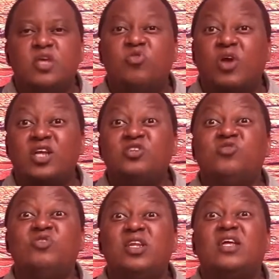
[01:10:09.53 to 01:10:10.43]
You can
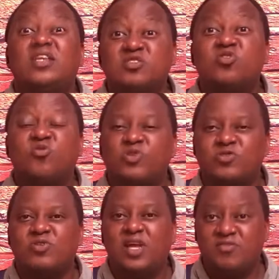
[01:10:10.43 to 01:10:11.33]
tune in and ask your
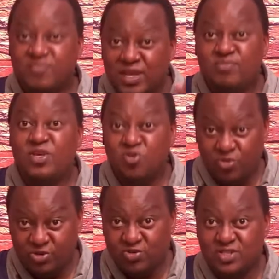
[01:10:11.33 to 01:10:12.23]
question live. Maybe your
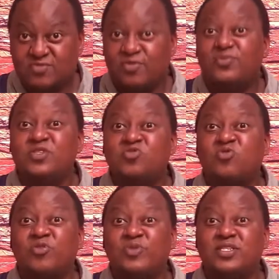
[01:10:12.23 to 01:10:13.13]
question is from these
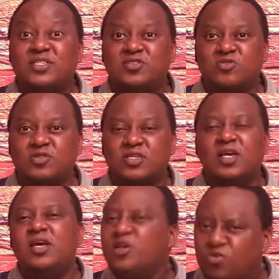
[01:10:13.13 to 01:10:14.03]
strong meat sessions.
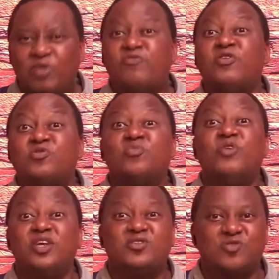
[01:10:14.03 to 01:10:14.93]
You are free to
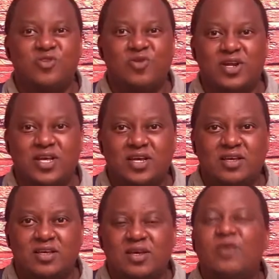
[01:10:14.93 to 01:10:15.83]
bring it to Q&A. We
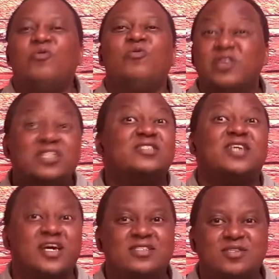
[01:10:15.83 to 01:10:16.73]
will
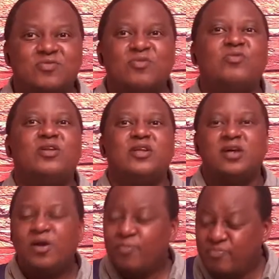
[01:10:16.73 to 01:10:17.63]
discuss it. We will
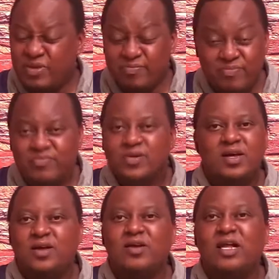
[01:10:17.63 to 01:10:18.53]
be
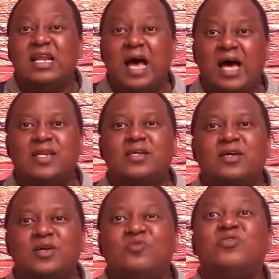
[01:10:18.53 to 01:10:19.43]
glad
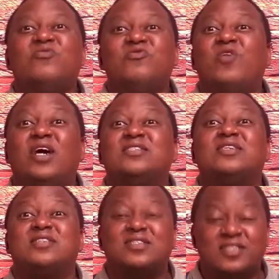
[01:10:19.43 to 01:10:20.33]
to give you
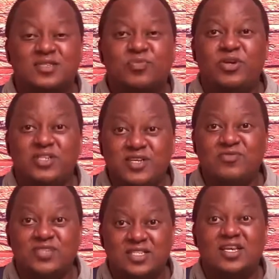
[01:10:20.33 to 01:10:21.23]
answers as the Spirit
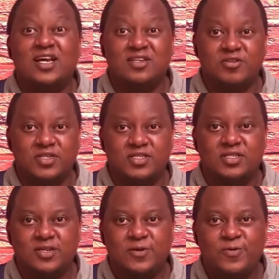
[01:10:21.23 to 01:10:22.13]
gives us utterance.